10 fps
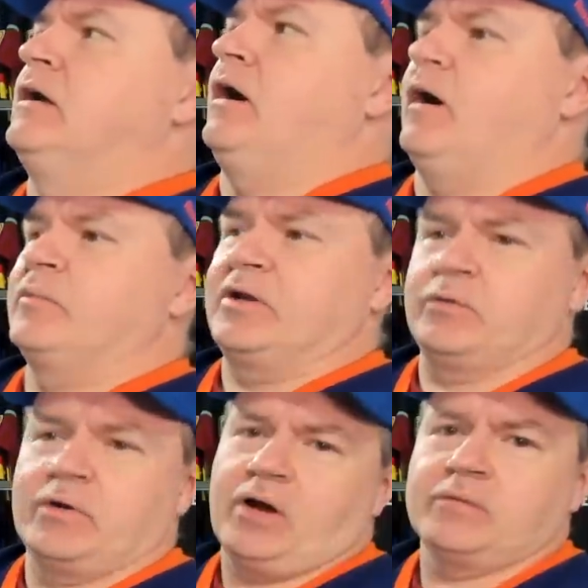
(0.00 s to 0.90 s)
Uh, but
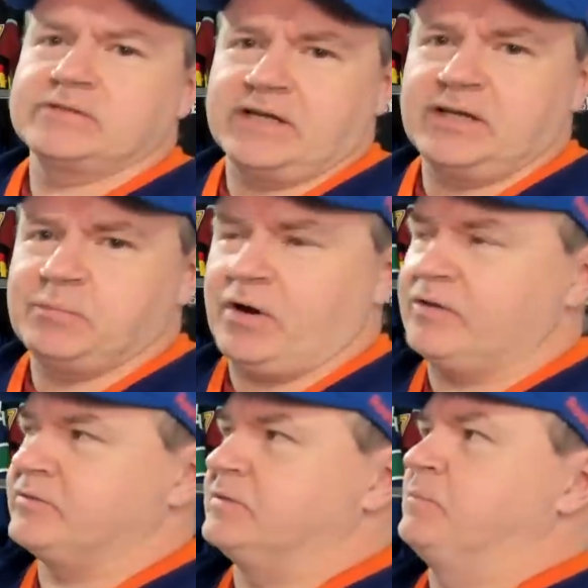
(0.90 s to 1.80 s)
here we are with Denis
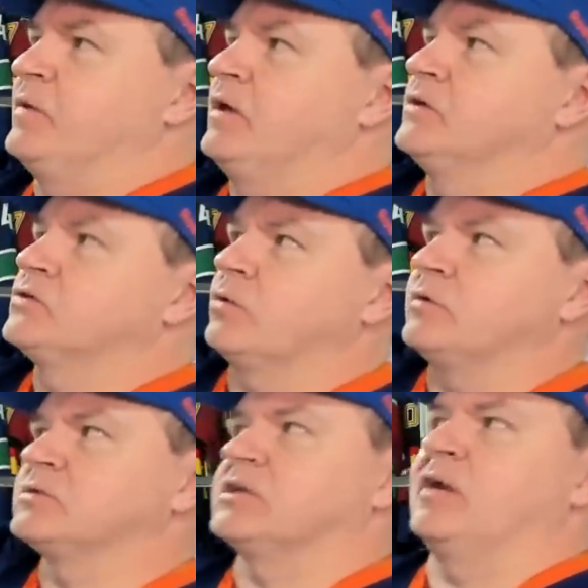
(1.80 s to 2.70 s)
Potvin. So
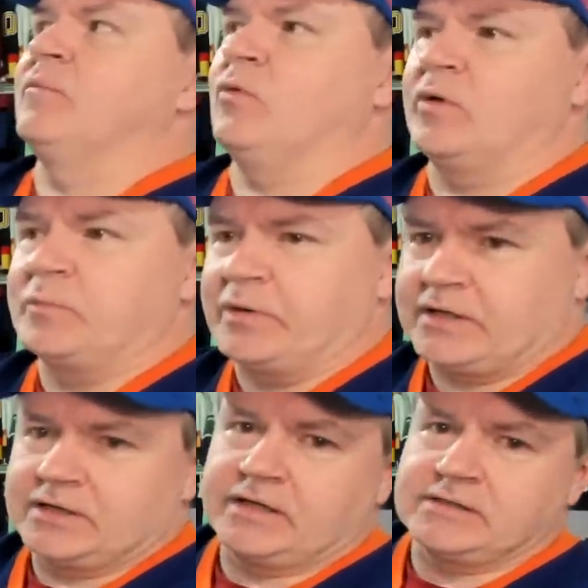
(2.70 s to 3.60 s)
he was the number one
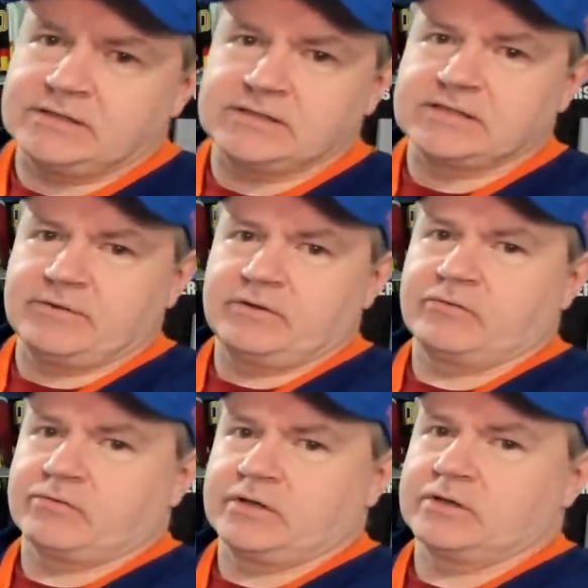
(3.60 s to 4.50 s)
pick in
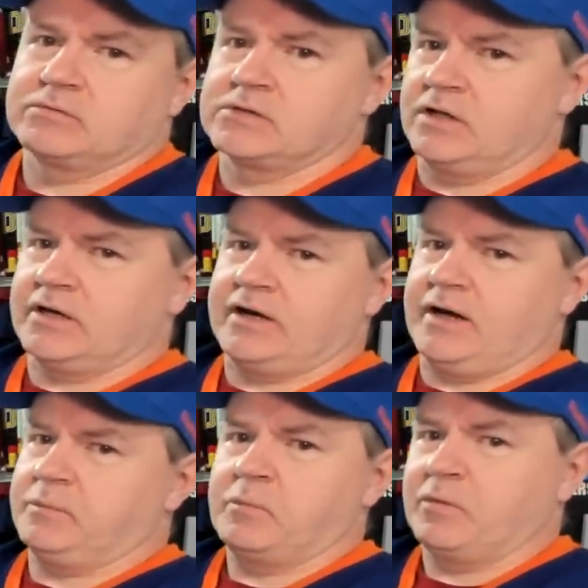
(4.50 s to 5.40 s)
1973, and there was a lot of
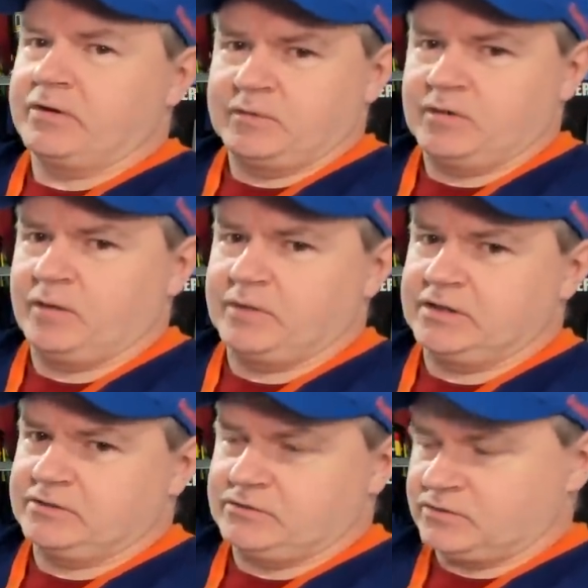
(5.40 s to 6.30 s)
hype about him coming
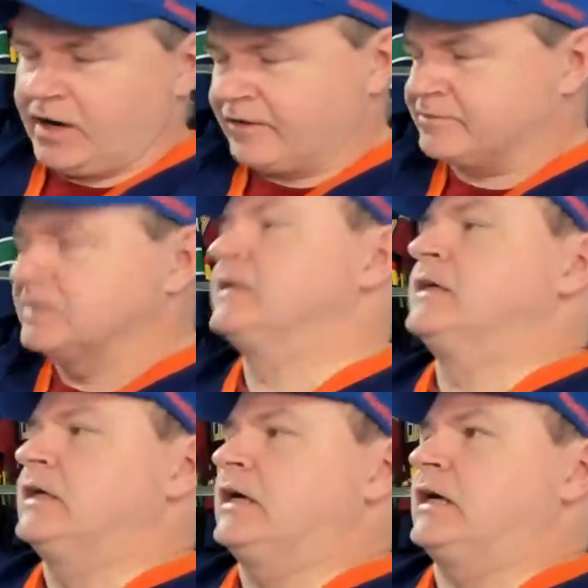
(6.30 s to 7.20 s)
into the draft.
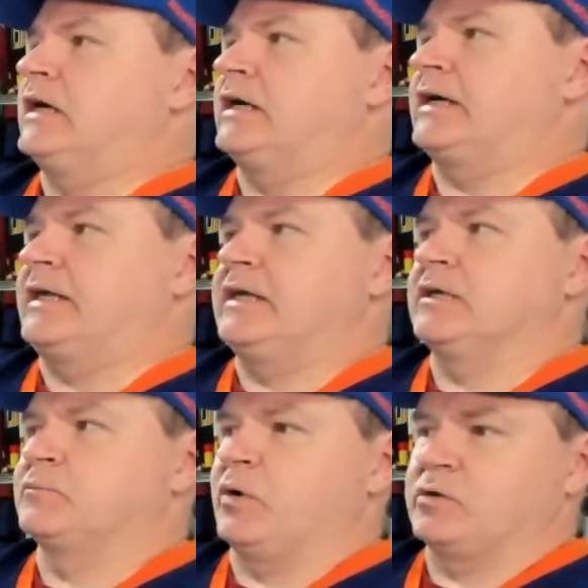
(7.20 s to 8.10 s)
Uh, he
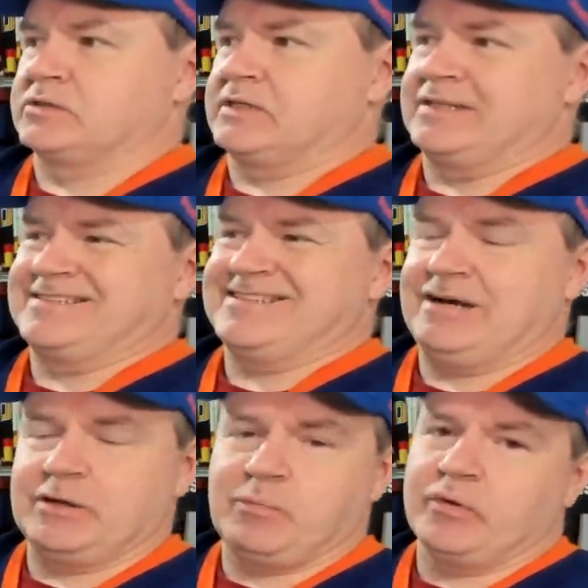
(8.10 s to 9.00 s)
had posted a
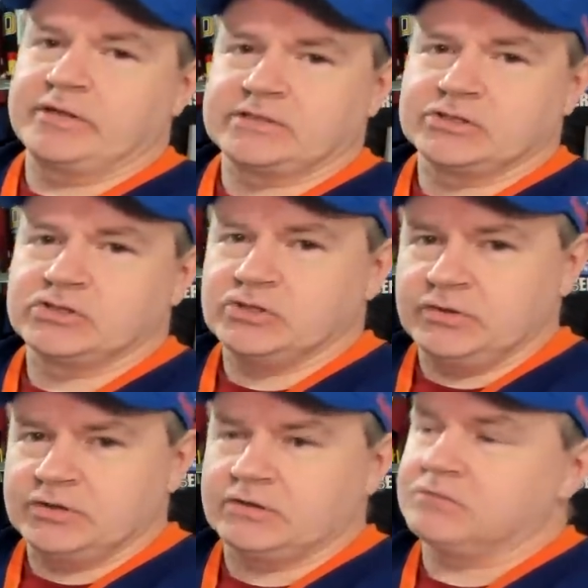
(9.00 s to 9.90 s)
ton of points in
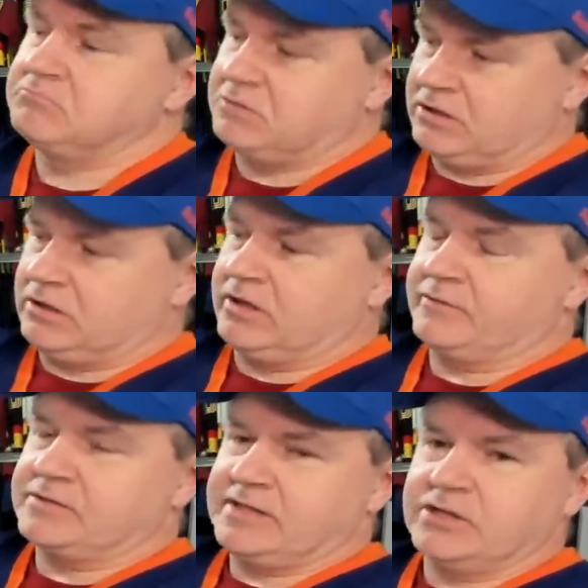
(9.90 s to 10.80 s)
junior, got a lot
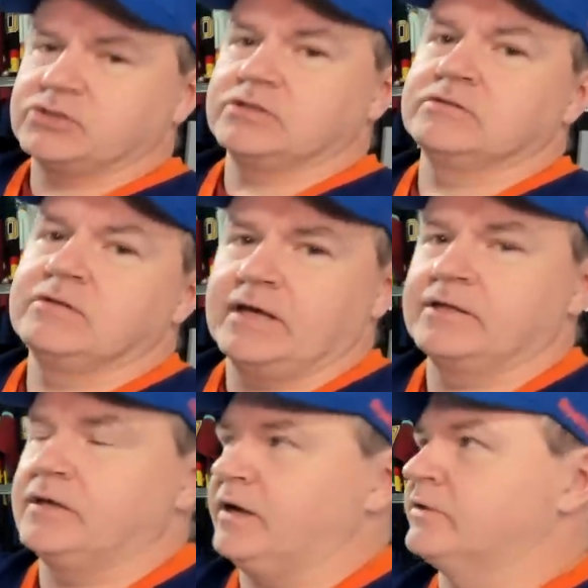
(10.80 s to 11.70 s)
of attention,
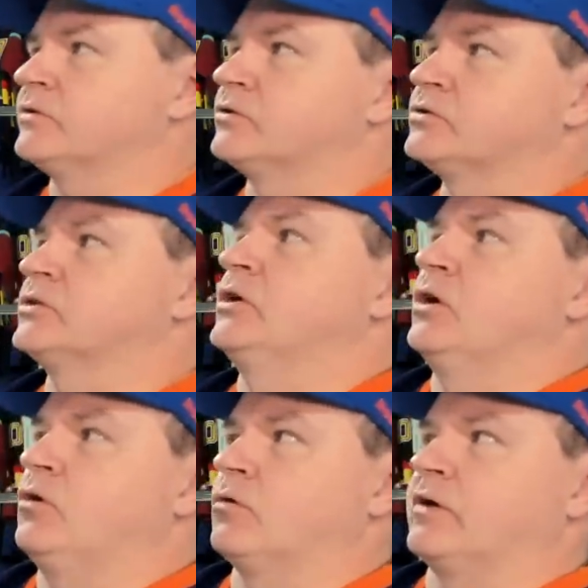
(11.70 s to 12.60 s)
and the Islanders,
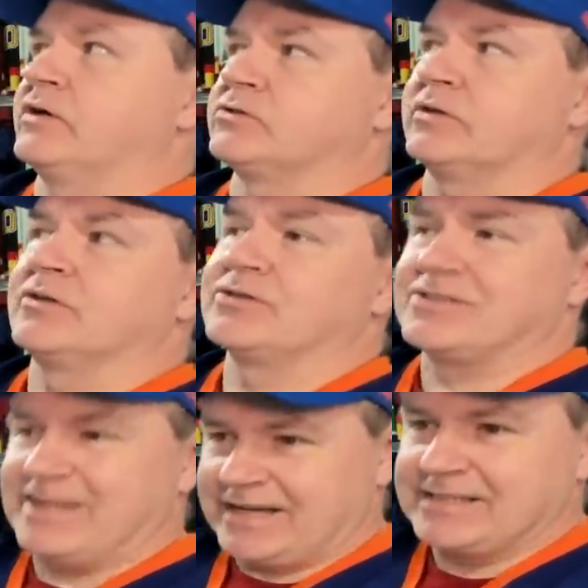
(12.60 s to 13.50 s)
who are entering their
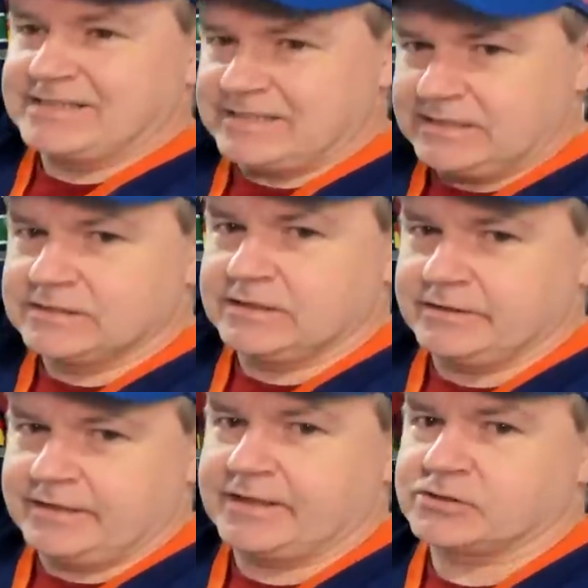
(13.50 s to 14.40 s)
second season in
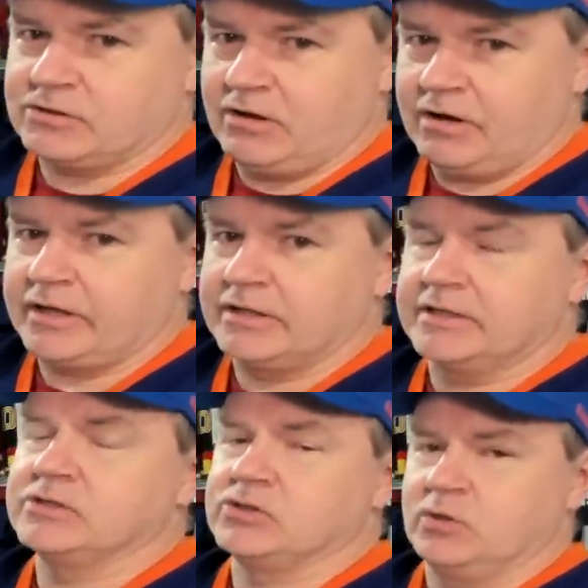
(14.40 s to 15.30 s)
the National Hockey
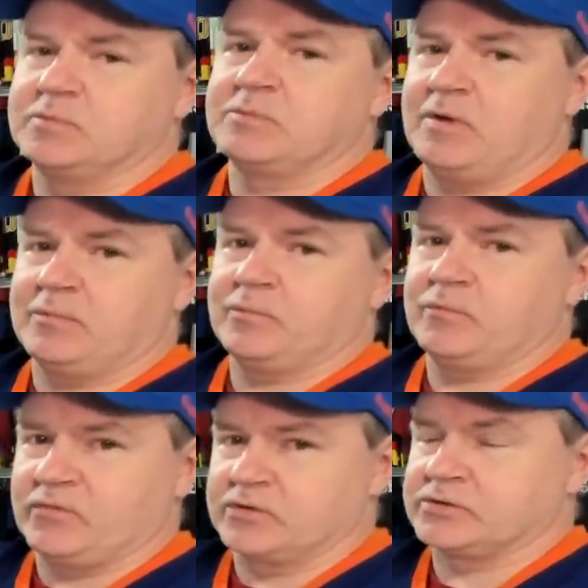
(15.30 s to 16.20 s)
League, scooped him up
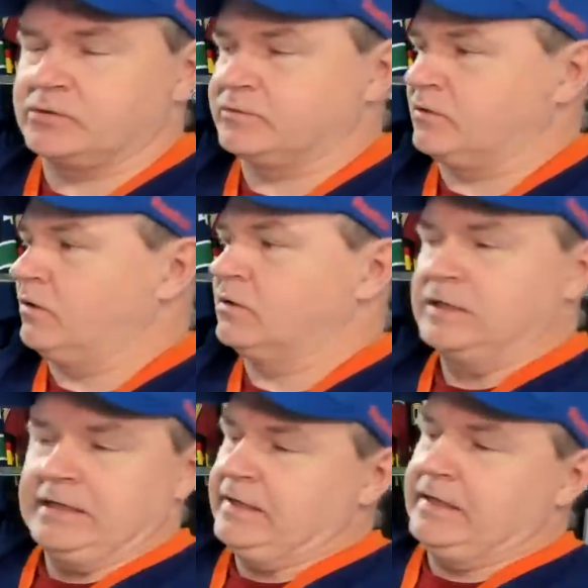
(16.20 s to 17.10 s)
first overall,
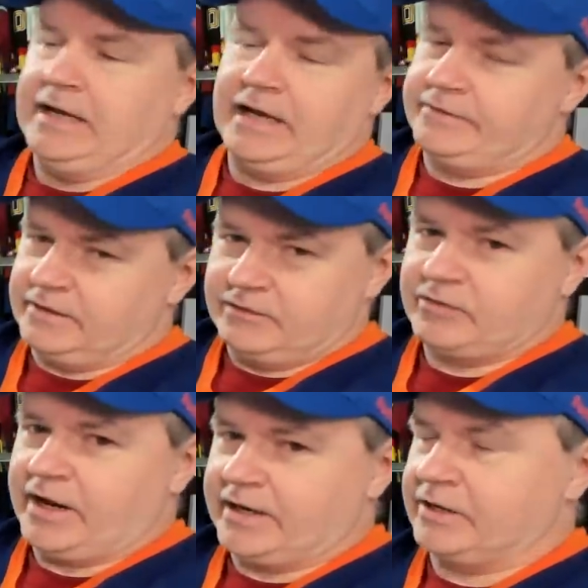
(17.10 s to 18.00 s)
and they
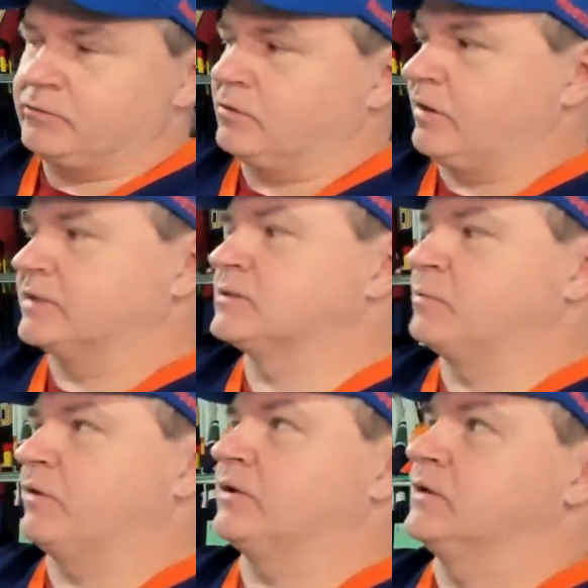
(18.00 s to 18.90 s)
never had any regrets
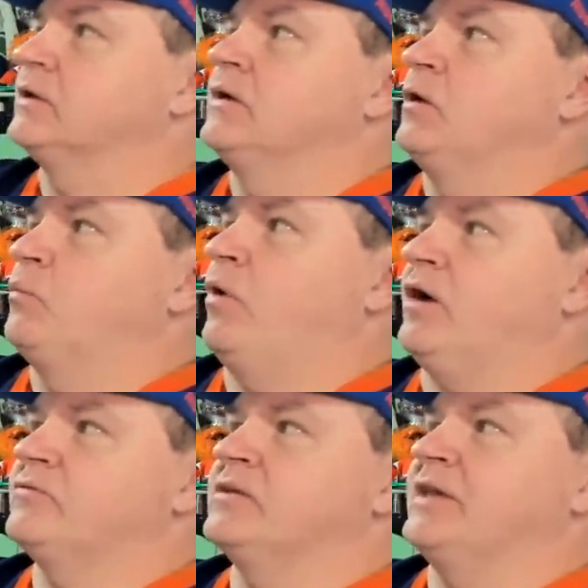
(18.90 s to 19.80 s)
about it.
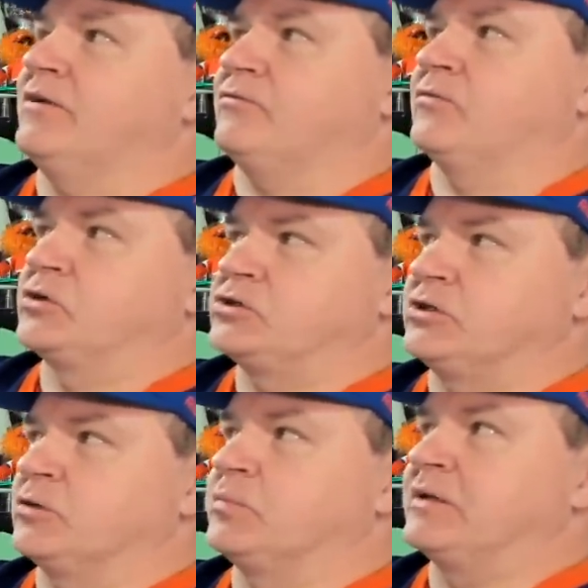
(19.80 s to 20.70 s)
Potvin that first
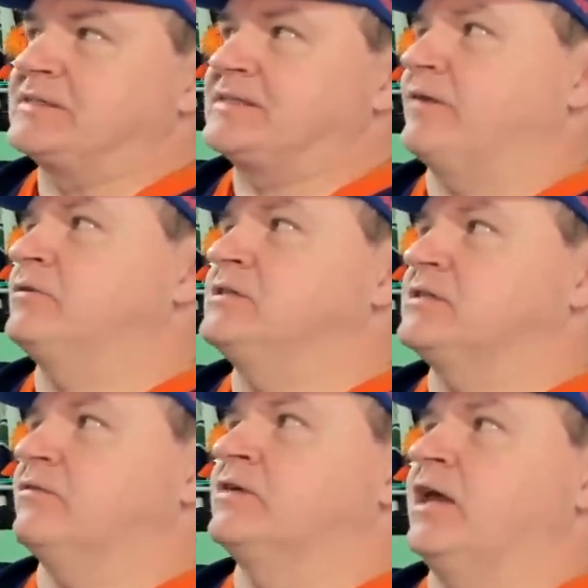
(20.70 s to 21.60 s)
year plays
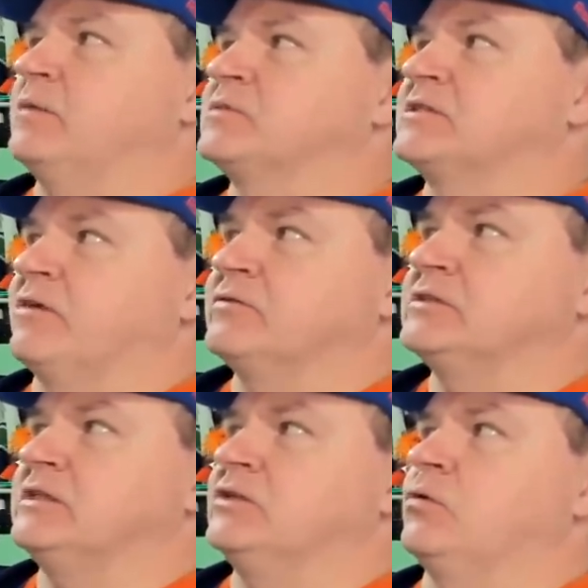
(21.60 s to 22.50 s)
77 games,
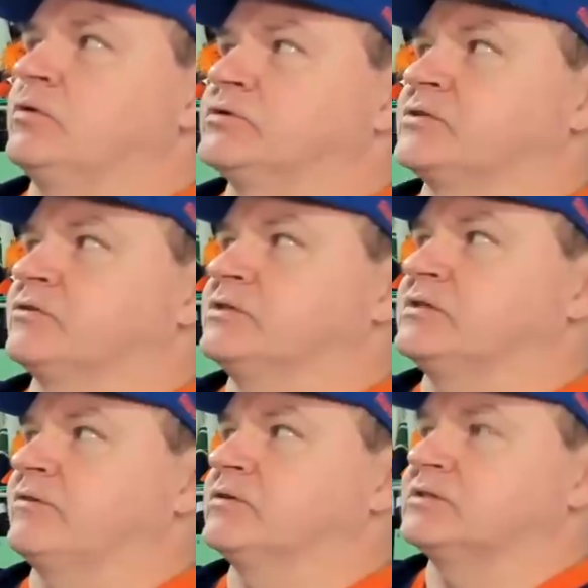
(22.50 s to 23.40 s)
17 goals,
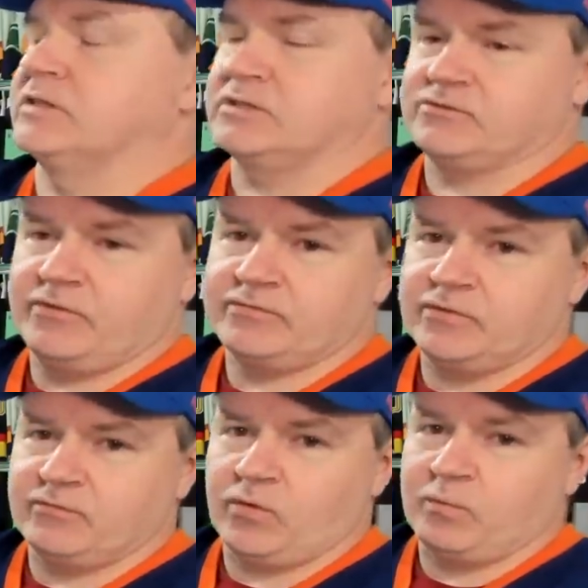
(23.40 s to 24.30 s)
37 assists,
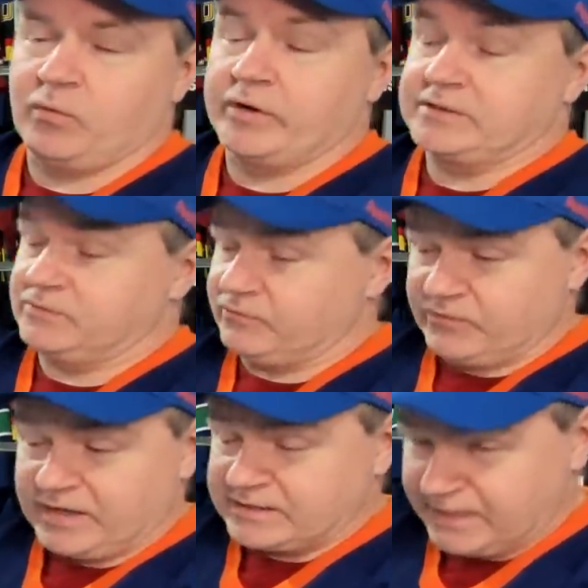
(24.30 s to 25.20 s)
54 points.
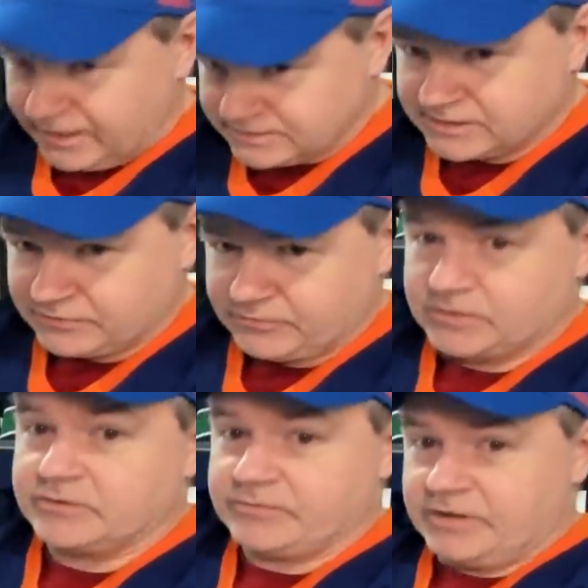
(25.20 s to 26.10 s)
Fantastic for
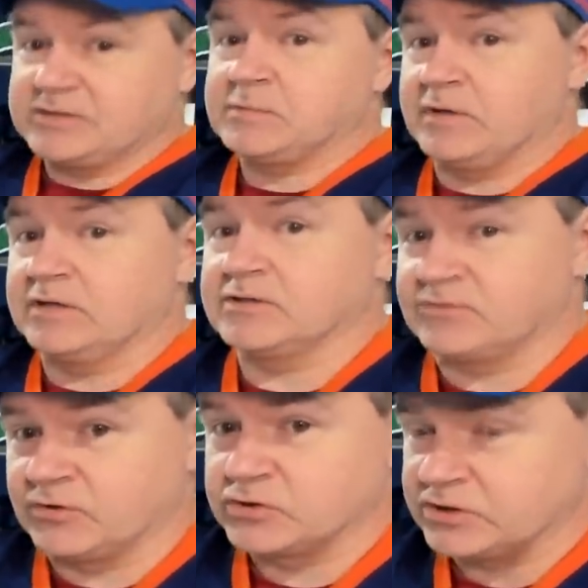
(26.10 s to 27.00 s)
a defenseman in his
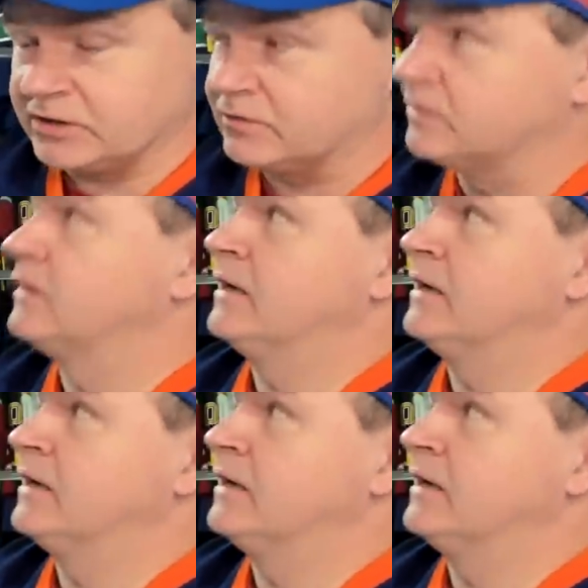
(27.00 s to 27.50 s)
first year,